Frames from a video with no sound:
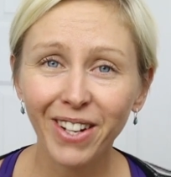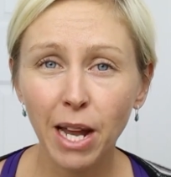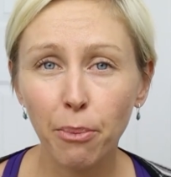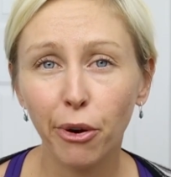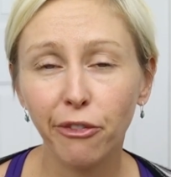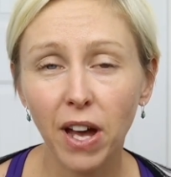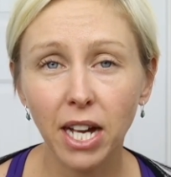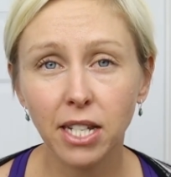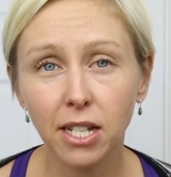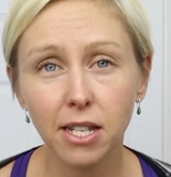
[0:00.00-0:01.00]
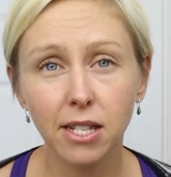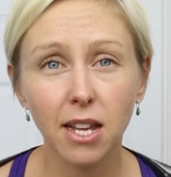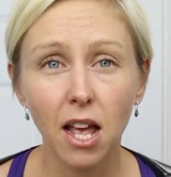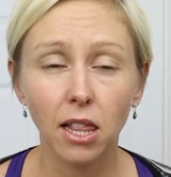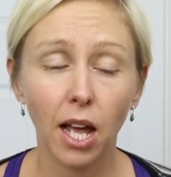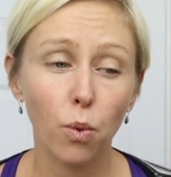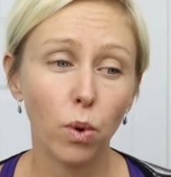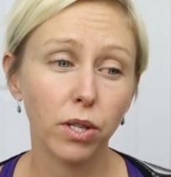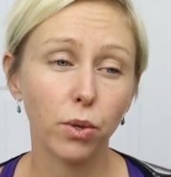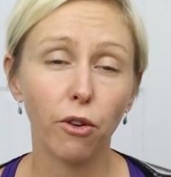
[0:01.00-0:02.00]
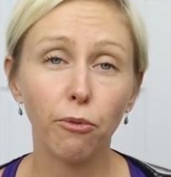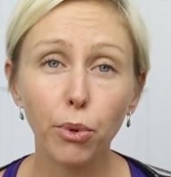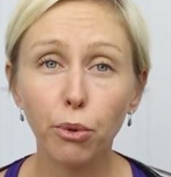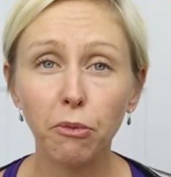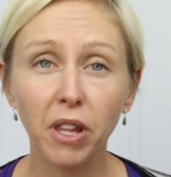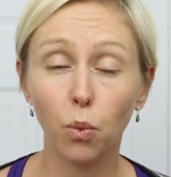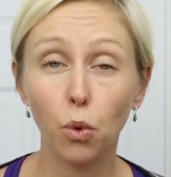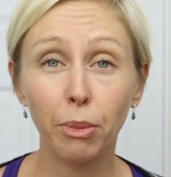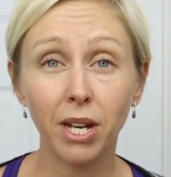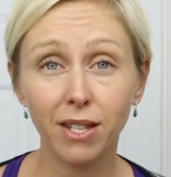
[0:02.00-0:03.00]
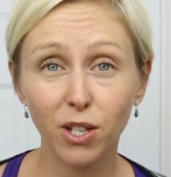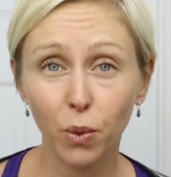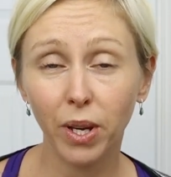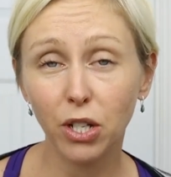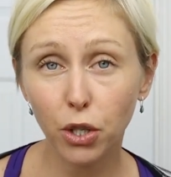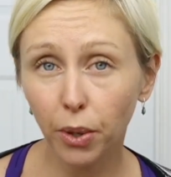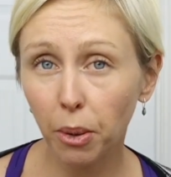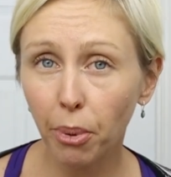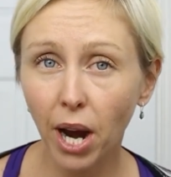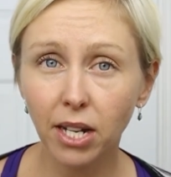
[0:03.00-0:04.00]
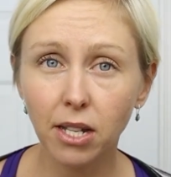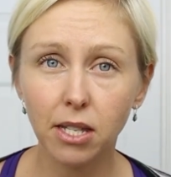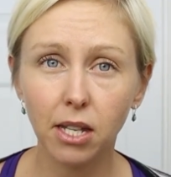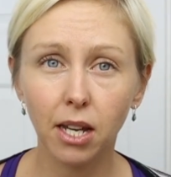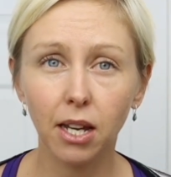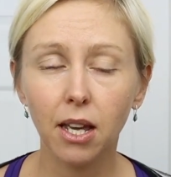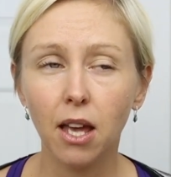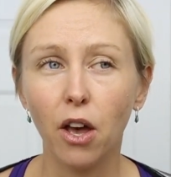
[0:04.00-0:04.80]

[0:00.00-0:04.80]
on a number of factors, like what sort of movement the woman is doing during pregnancy,